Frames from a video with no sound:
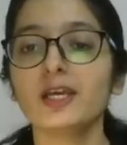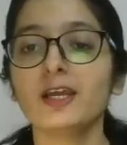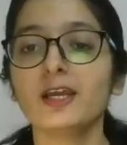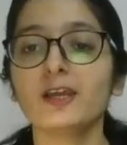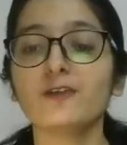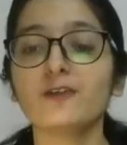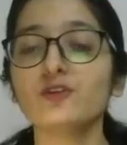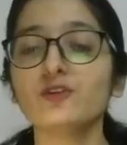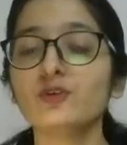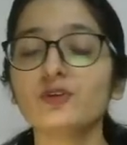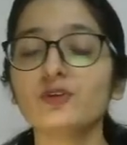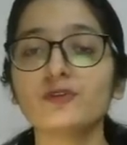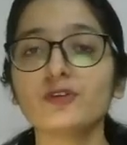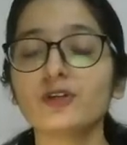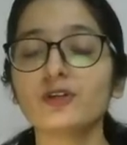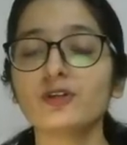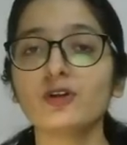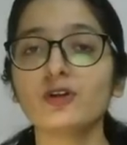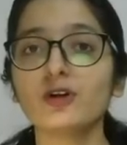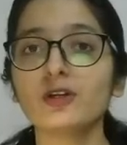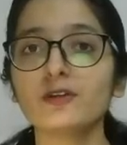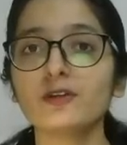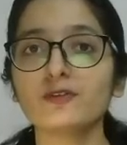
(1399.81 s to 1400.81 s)
If
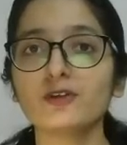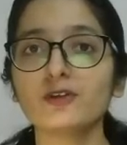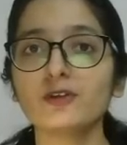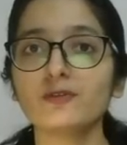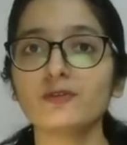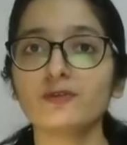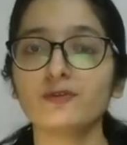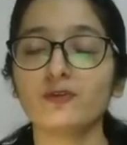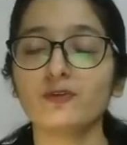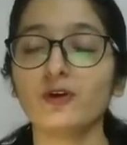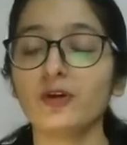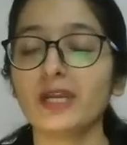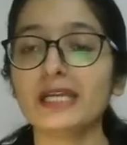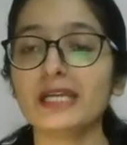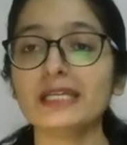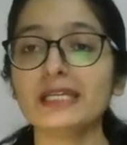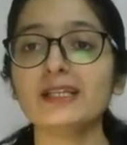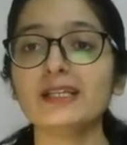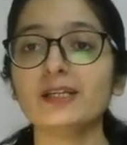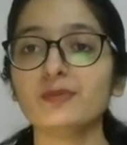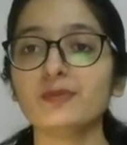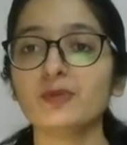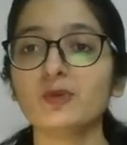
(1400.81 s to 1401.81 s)
you're
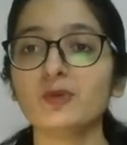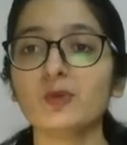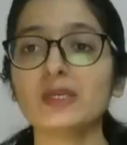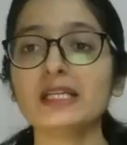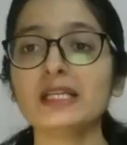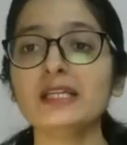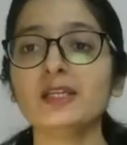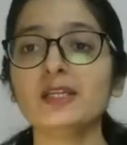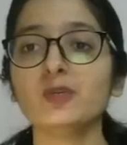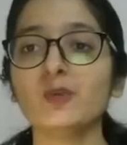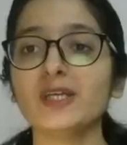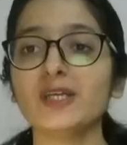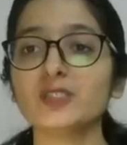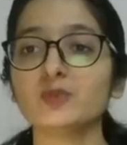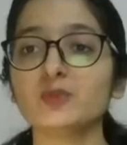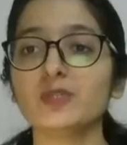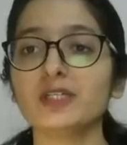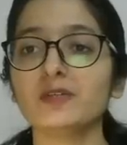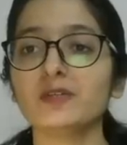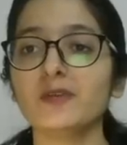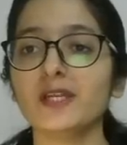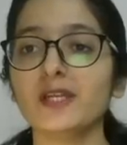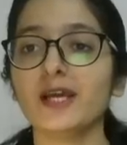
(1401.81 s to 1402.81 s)
forgetting, let me quickly revise
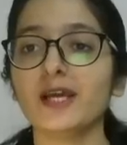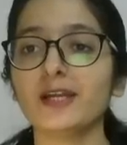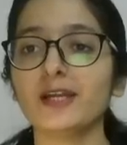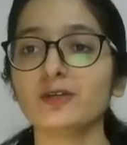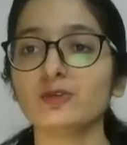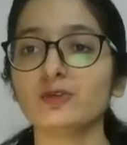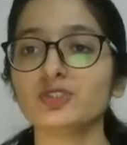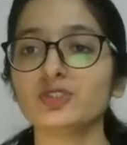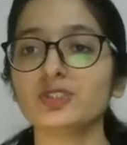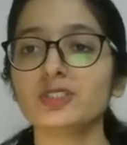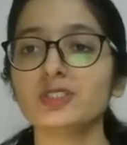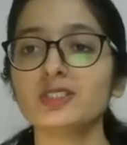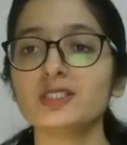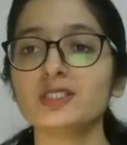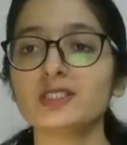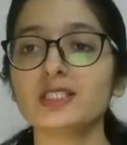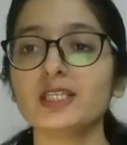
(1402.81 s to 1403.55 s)
what green hydrogen is.